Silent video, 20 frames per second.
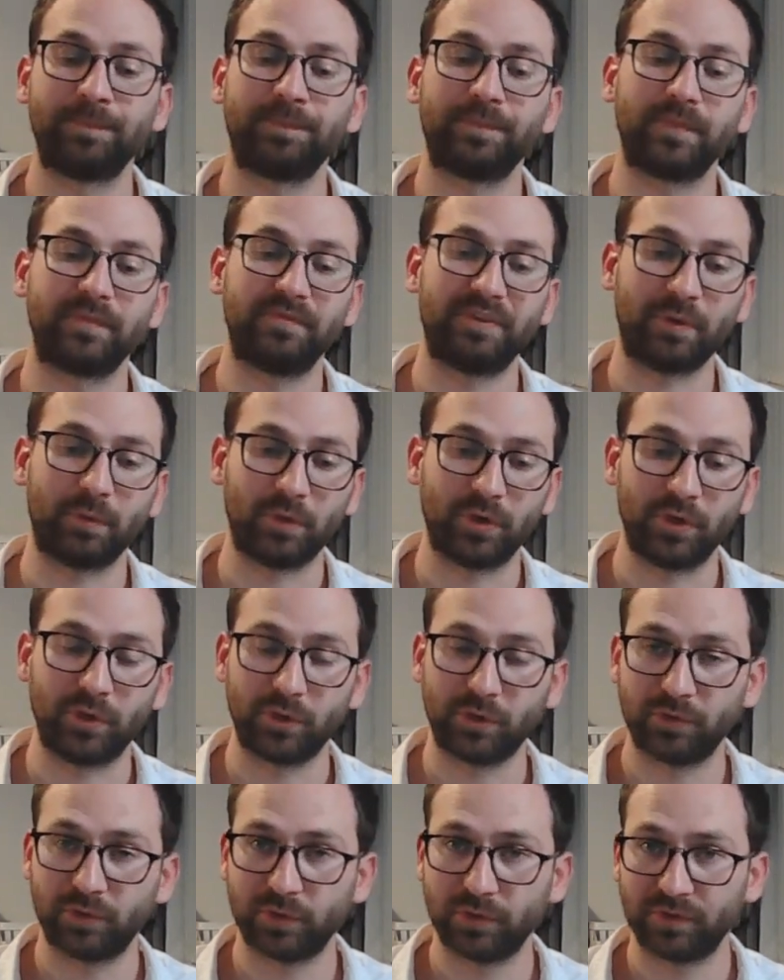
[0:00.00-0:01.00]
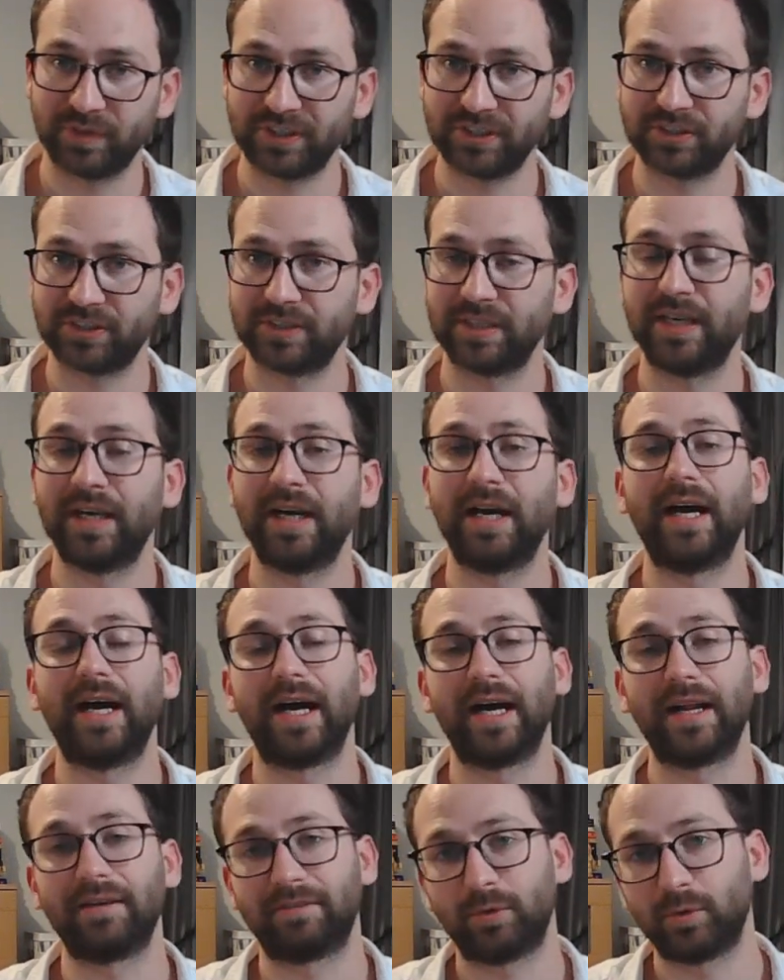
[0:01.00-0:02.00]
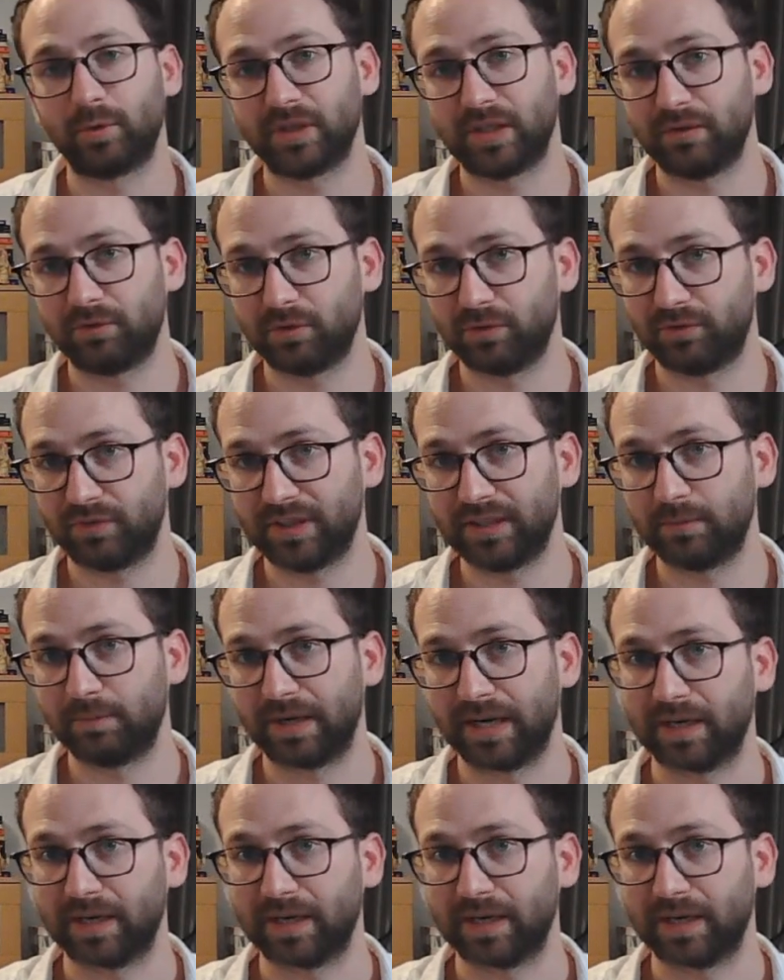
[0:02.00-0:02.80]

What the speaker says: they will look through this and they will give you feedback